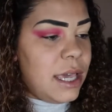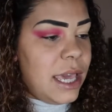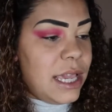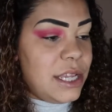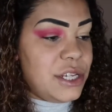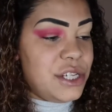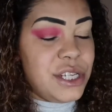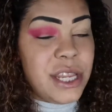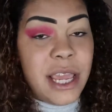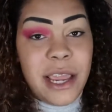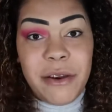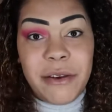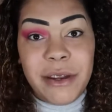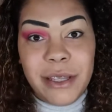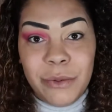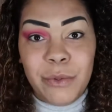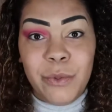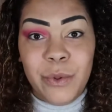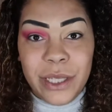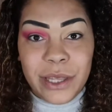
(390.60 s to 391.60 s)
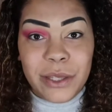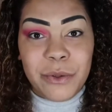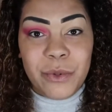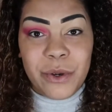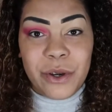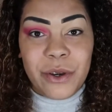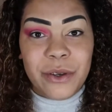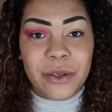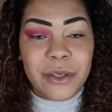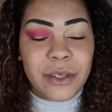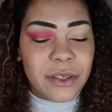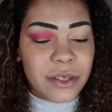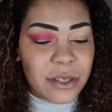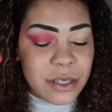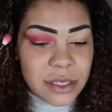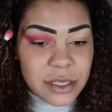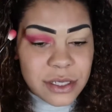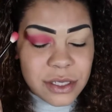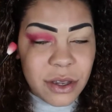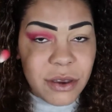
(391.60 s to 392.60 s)
and share it with the world
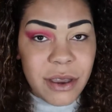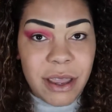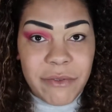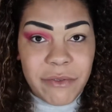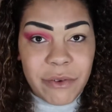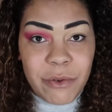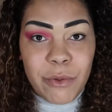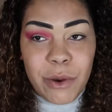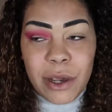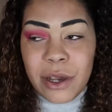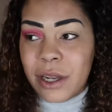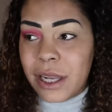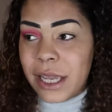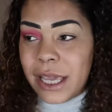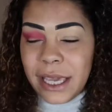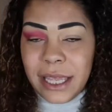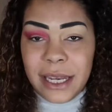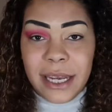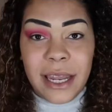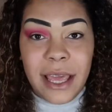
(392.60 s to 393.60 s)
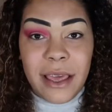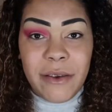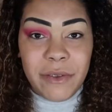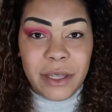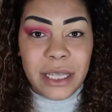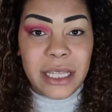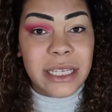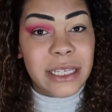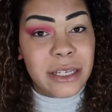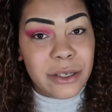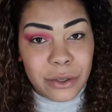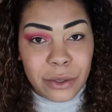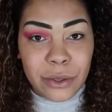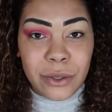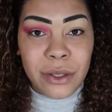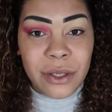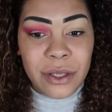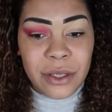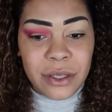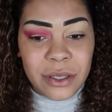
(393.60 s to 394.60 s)
so everyone can have a little
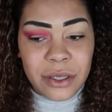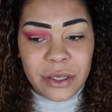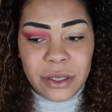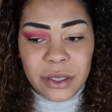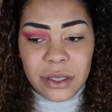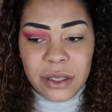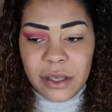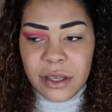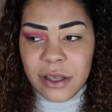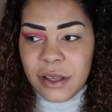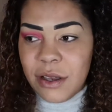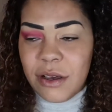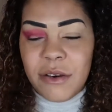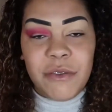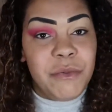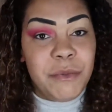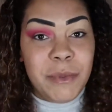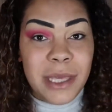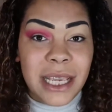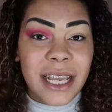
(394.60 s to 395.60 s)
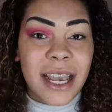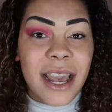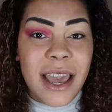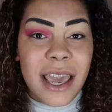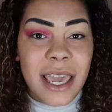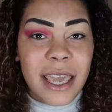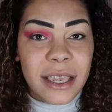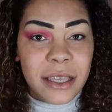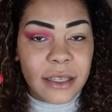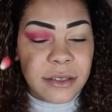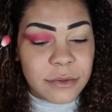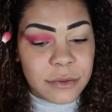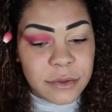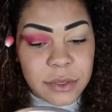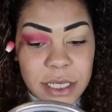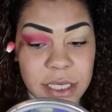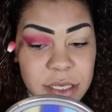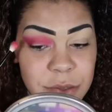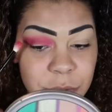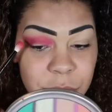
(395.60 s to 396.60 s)
of NIKKIE.
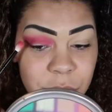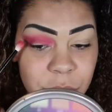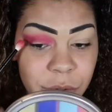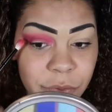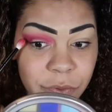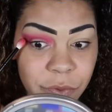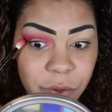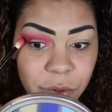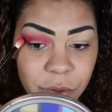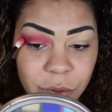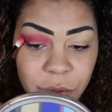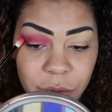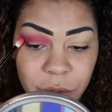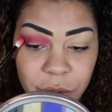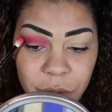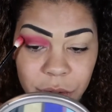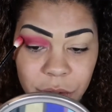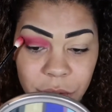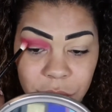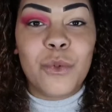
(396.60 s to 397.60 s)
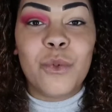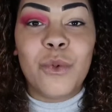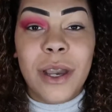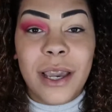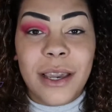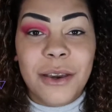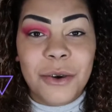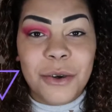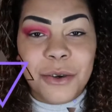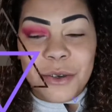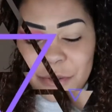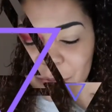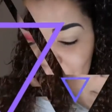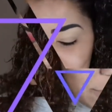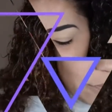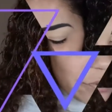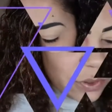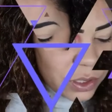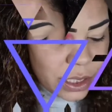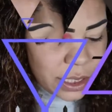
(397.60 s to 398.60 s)
That's beautiful. Wow.
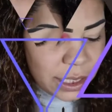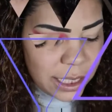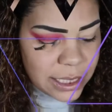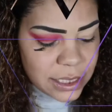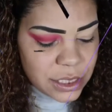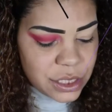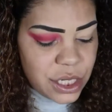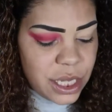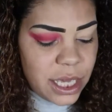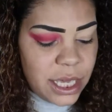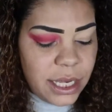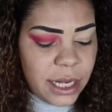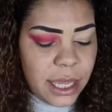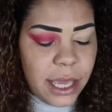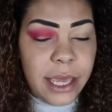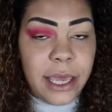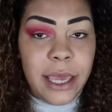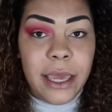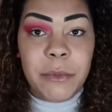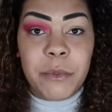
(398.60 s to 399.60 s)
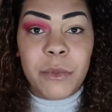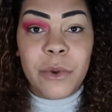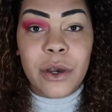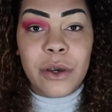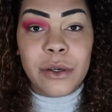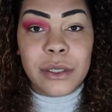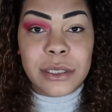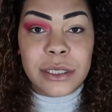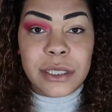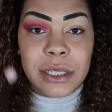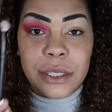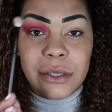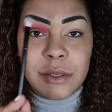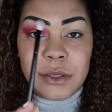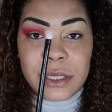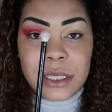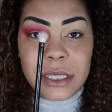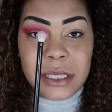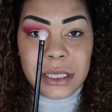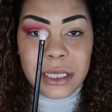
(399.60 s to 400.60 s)
For the next shade, I am going to
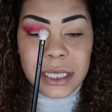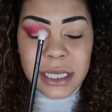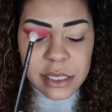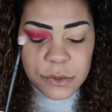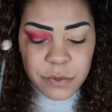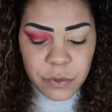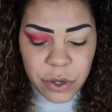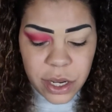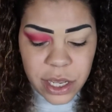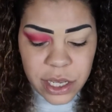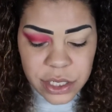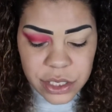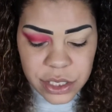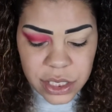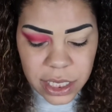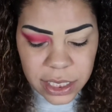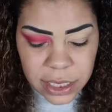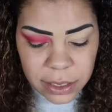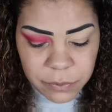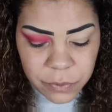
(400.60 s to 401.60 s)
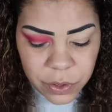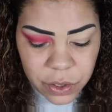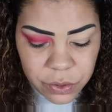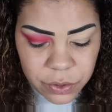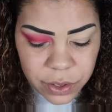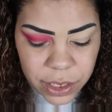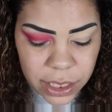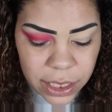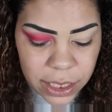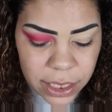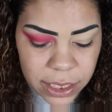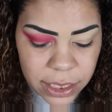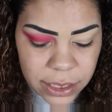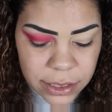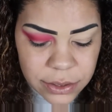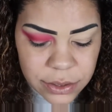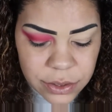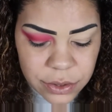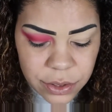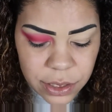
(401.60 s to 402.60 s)
use this brush and I'm going
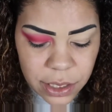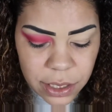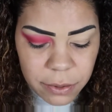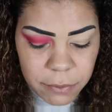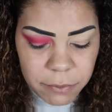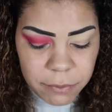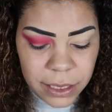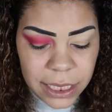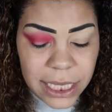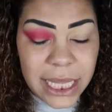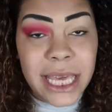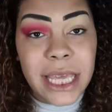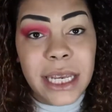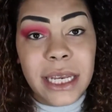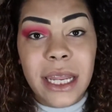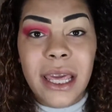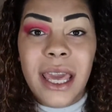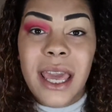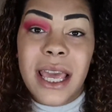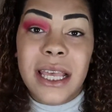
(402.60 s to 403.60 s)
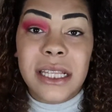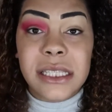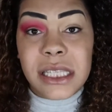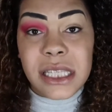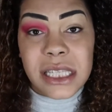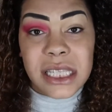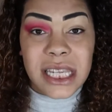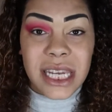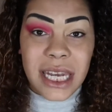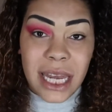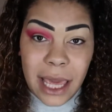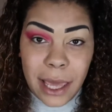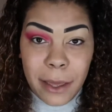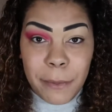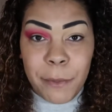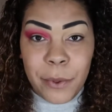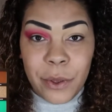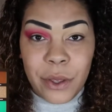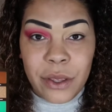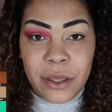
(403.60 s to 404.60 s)
into the blend and snap.